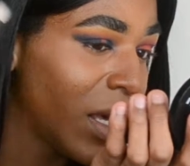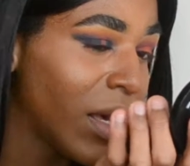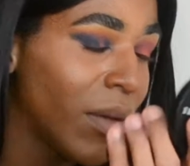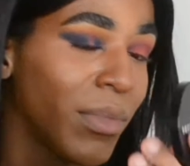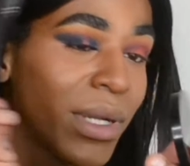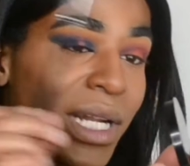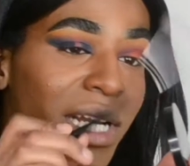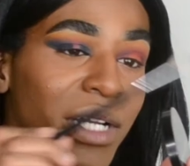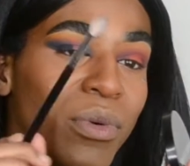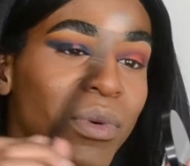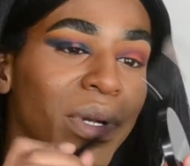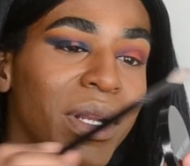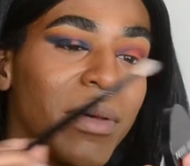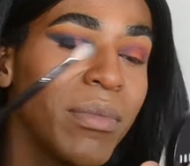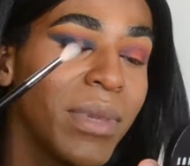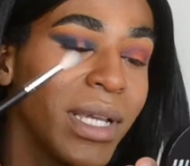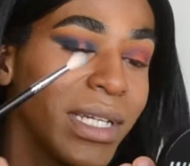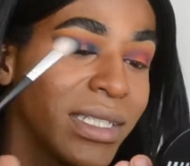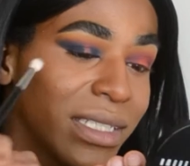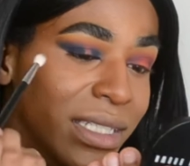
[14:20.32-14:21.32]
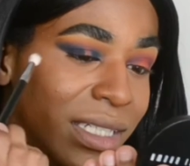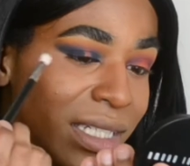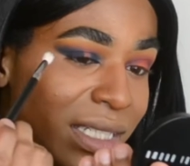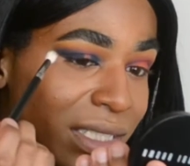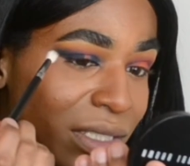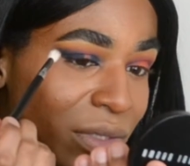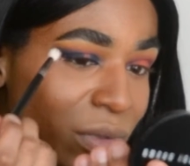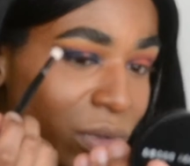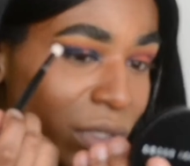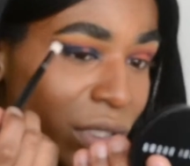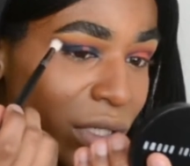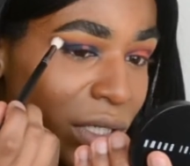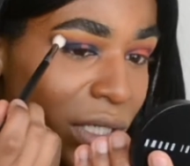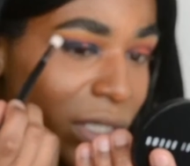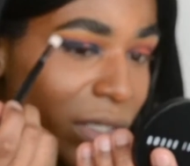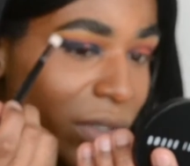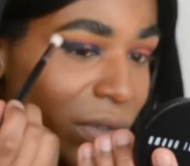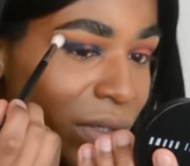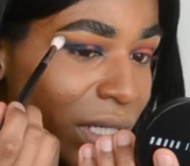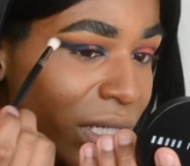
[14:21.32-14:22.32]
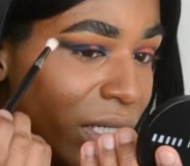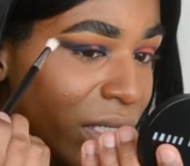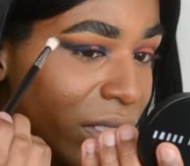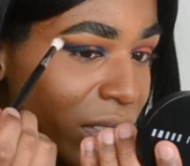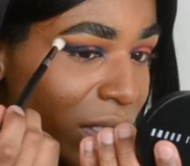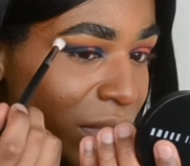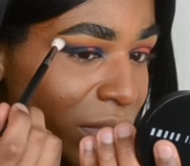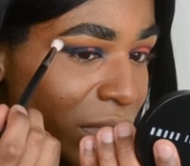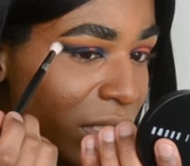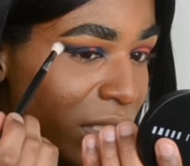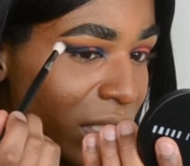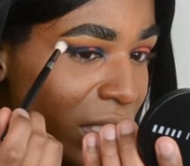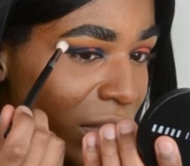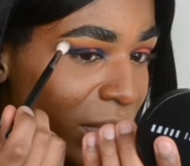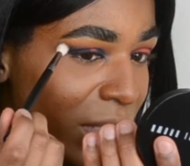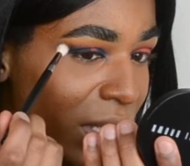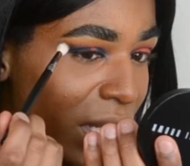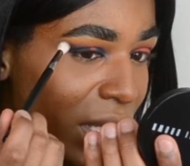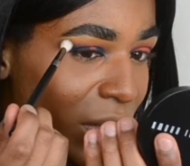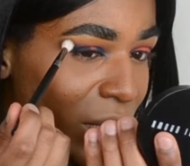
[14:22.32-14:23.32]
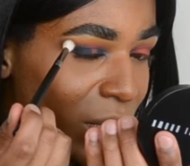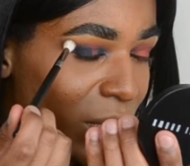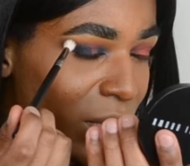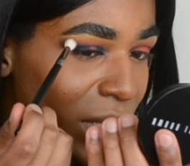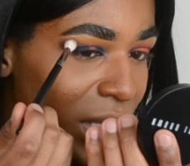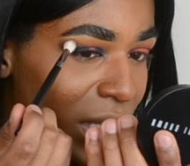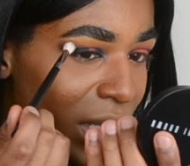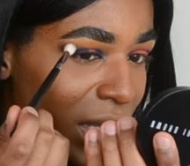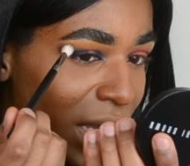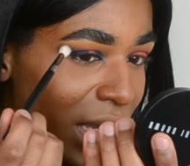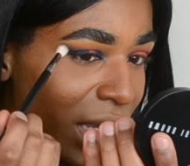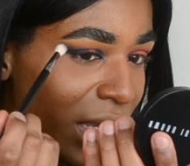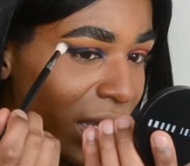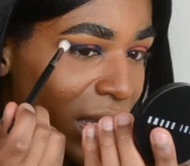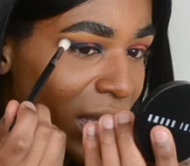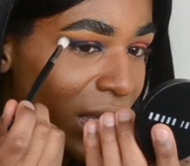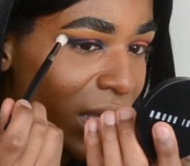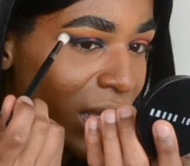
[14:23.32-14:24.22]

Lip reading: but I don't want to mix it because it'll turn it green. So I'm just gonna be like really light.